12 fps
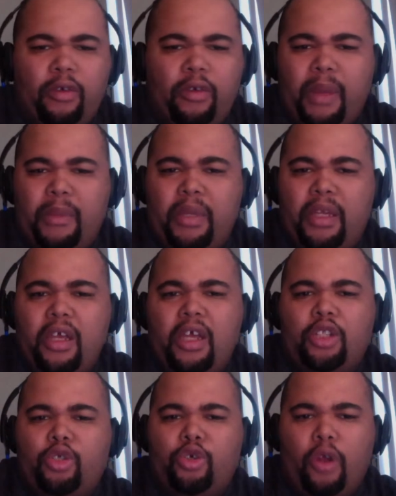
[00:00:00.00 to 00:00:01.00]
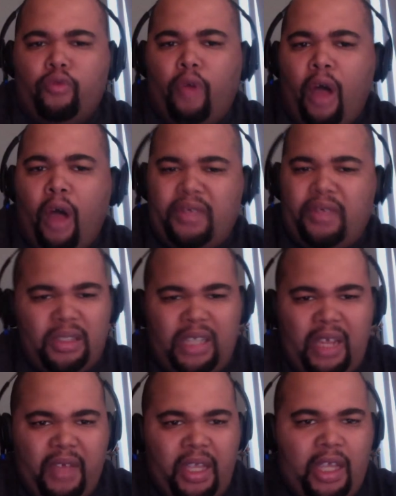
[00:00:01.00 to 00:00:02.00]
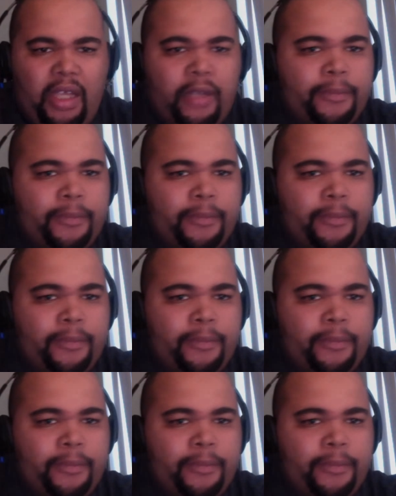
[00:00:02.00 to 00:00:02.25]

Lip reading: or maybe turn on Raw on TV.